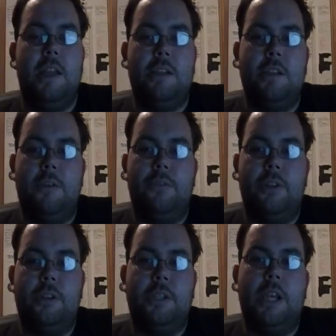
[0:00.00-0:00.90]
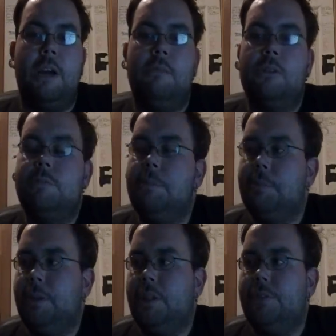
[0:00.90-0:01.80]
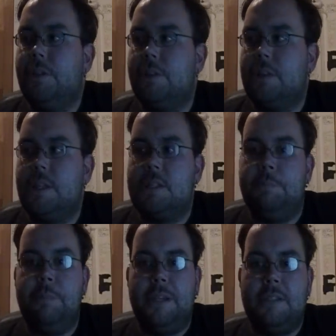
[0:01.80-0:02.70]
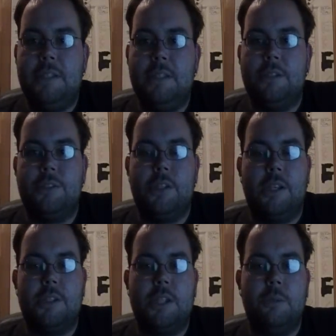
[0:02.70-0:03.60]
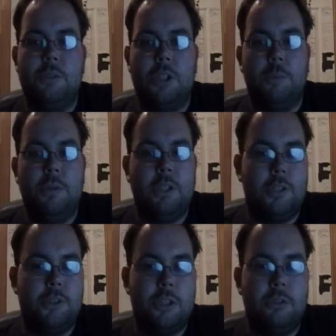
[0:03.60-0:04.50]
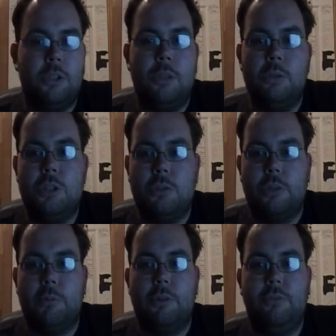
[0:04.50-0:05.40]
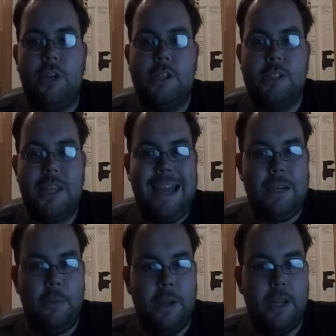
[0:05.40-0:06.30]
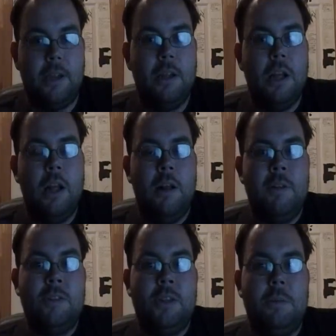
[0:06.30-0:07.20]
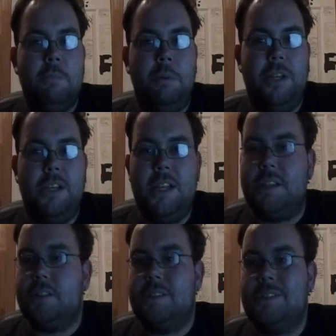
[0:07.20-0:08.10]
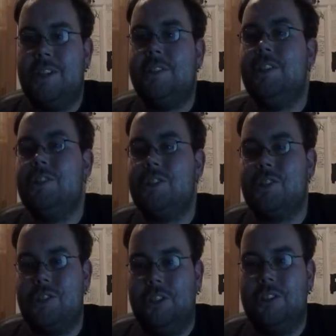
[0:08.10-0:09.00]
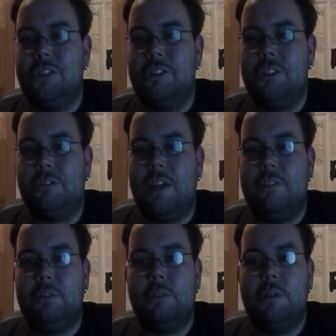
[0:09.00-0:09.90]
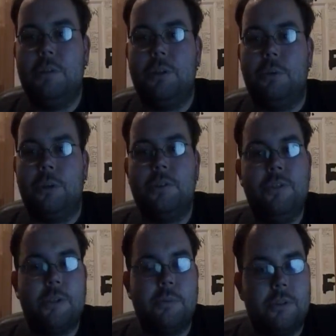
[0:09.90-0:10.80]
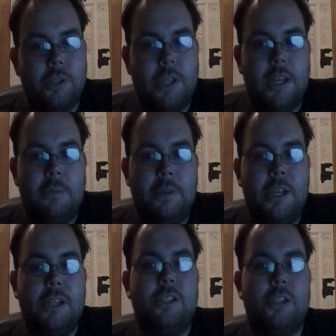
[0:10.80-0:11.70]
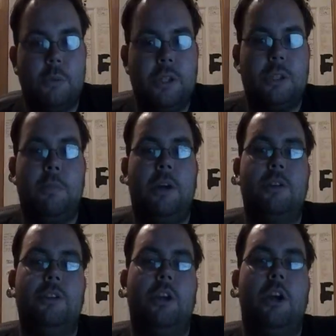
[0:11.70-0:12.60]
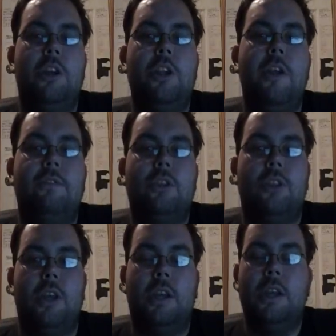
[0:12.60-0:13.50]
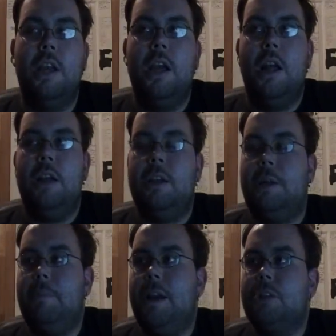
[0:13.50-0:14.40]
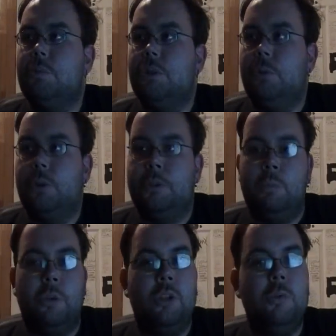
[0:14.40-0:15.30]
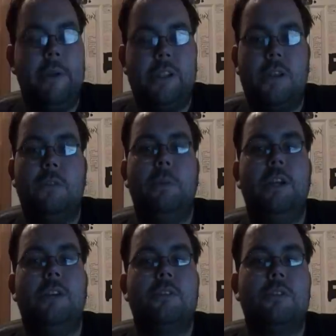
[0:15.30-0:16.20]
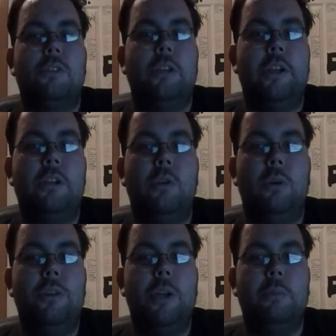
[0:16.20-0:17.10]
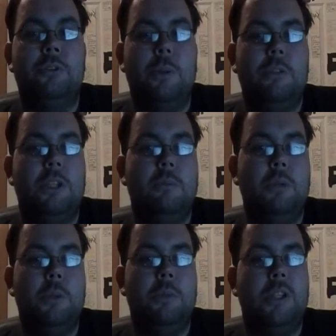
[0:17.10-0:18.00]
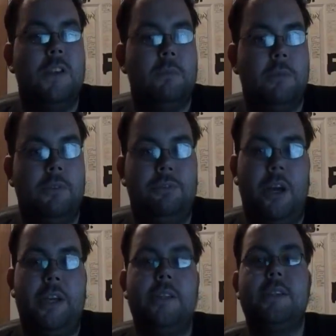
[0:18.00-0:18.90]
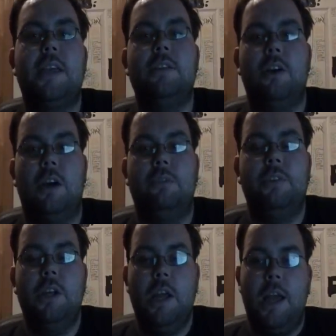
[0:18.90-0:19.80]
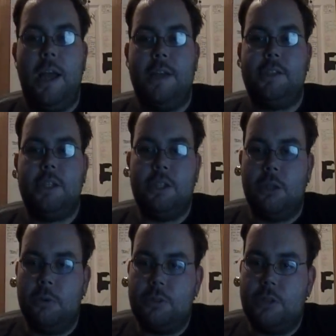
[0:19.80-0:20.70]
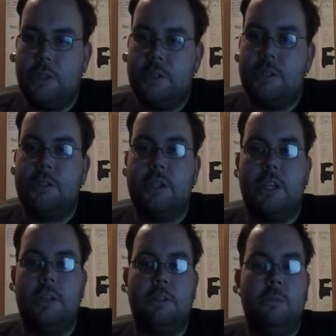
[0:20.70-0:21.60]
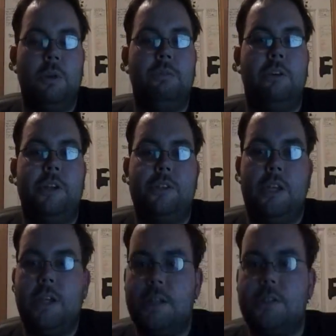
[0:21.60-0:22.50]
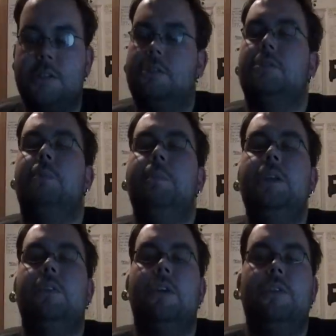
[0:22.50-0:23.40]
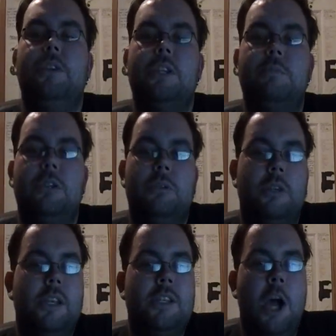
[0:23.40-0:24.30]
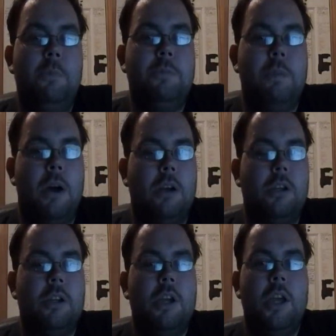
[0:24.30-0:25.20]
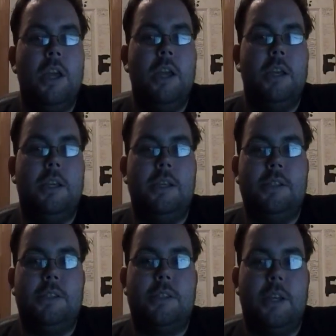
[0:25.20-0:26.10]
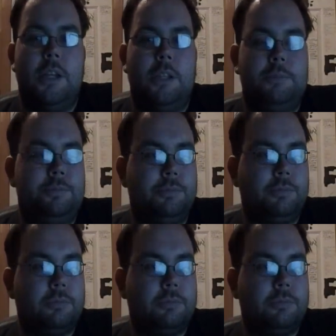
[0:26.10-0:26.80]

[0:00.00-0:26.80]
indefinitely. Now most people might not think that that's a big deal, seeing as he was going to be done soon and go touring with Fozzy anyway but it is because he just started a good rivalry with Orton. This was going to get him a nice sweet spot on the card, and you have to think in a match with Orton, who makes everybody else look like gold, they, WWE would give him a fine send off as he goes and does his thing with Fozzy and ends this little mini run that he's been doing. He's helped Punk. He's uh,